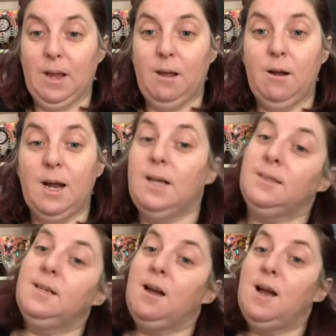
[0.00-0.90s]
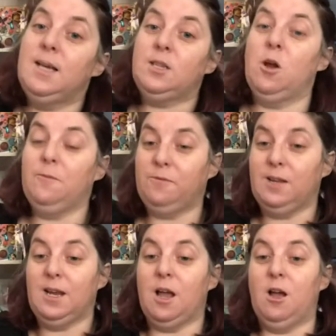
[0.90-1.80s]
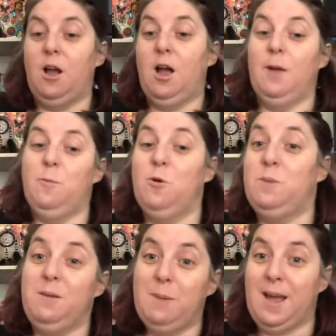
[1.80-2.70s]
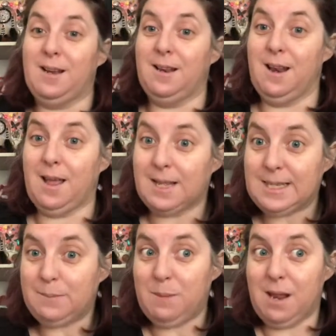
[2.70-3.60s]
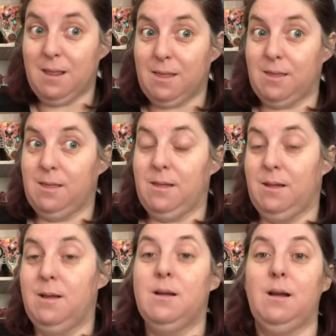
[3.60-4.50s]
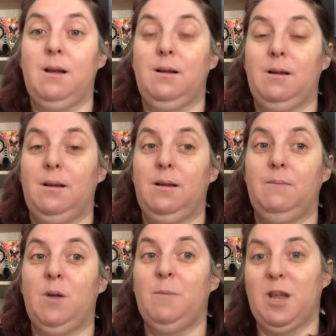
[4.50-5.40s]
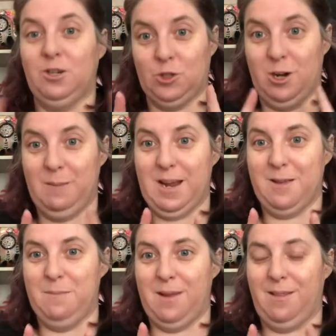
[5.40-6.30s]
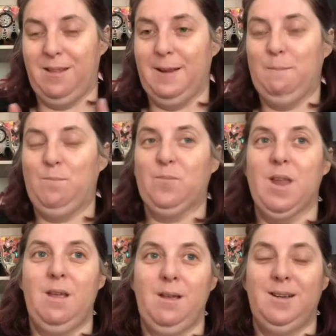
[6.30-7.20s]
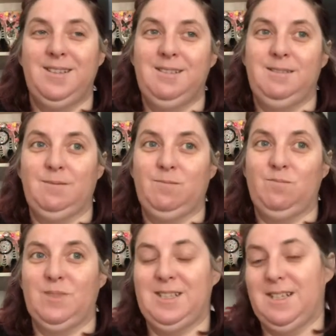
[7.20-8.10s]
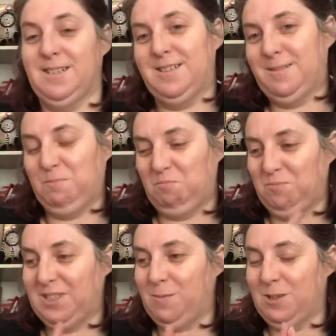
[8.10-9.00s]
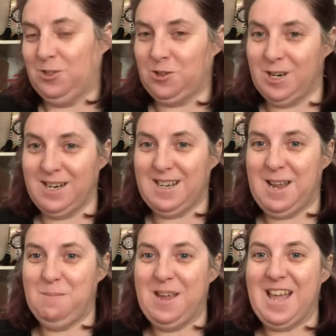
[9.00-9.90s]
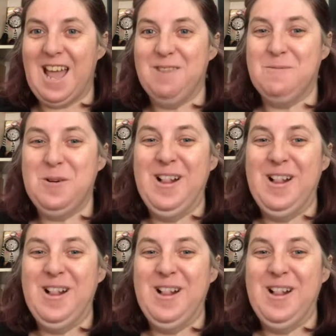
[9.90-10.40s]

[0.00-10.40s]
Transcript: Alright, so guys, hopefully I will be back next month. I'm going to try and make it monthly since someone's trying to keep me accountable.